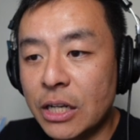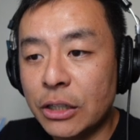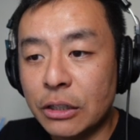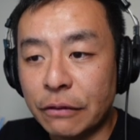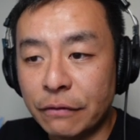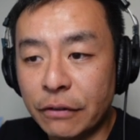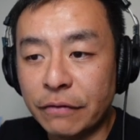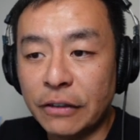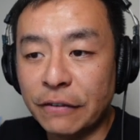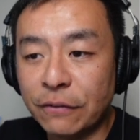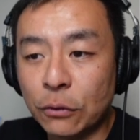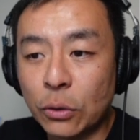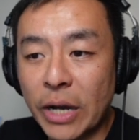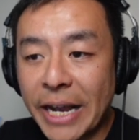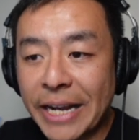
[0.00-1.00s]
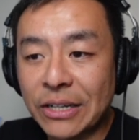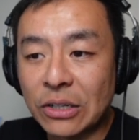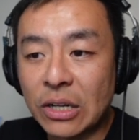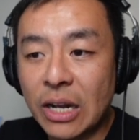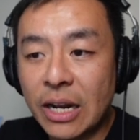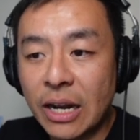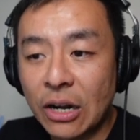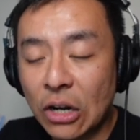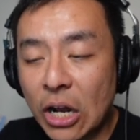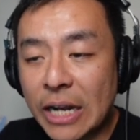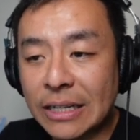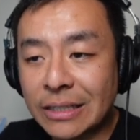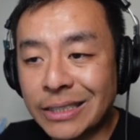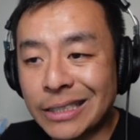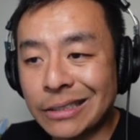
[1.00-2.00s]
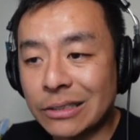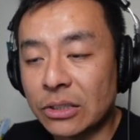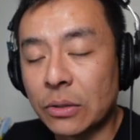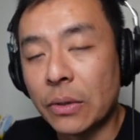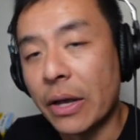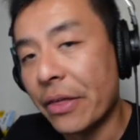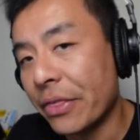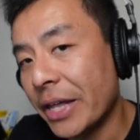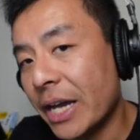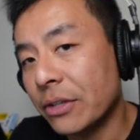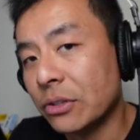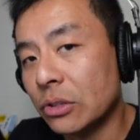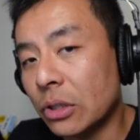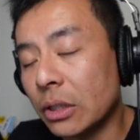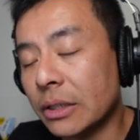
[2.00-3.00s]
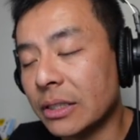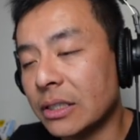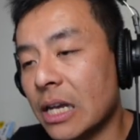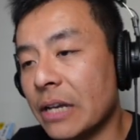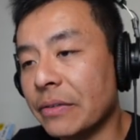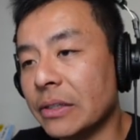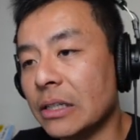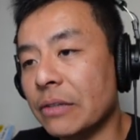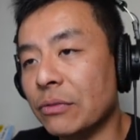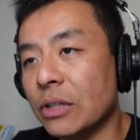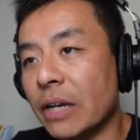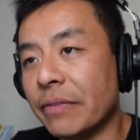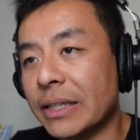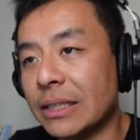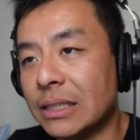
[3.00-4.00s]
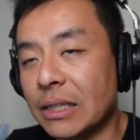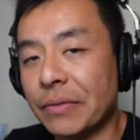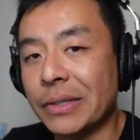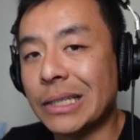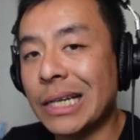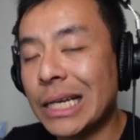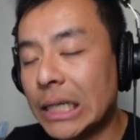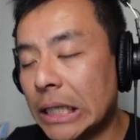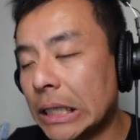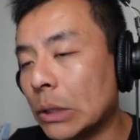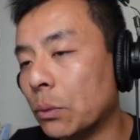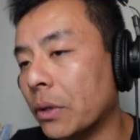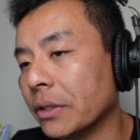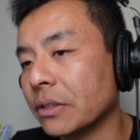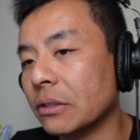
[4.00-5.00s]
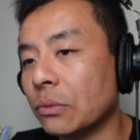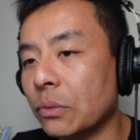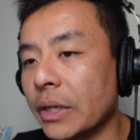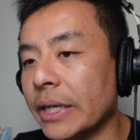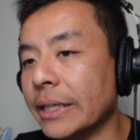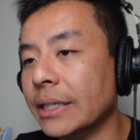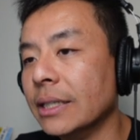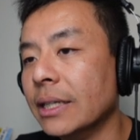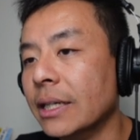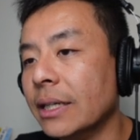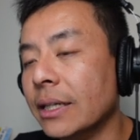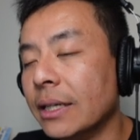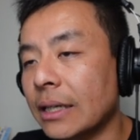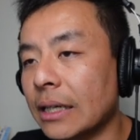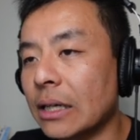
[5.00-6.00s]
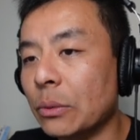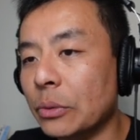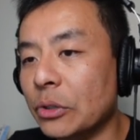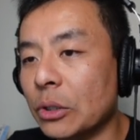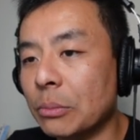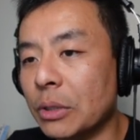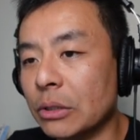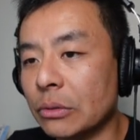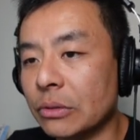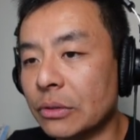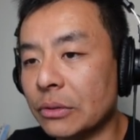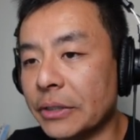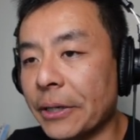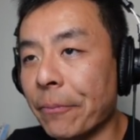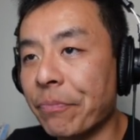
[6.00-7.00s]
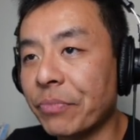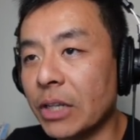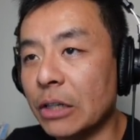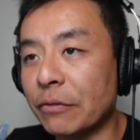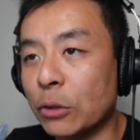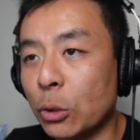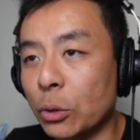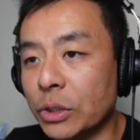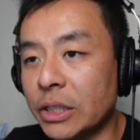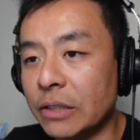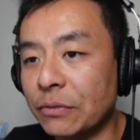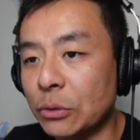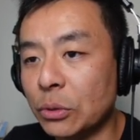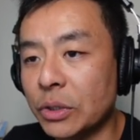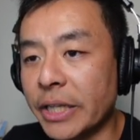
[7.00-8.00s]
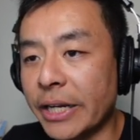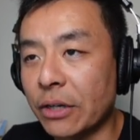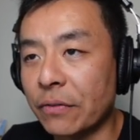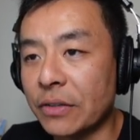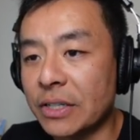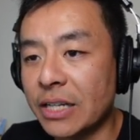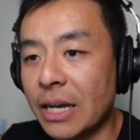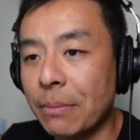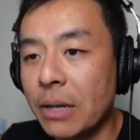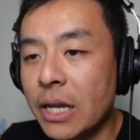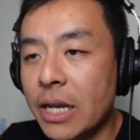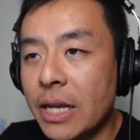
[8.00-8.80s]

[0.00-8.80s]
to $54,819. So $1,000 saving if you have a 7 kilowatt array with your Model 3. And of course, if you take off the tab,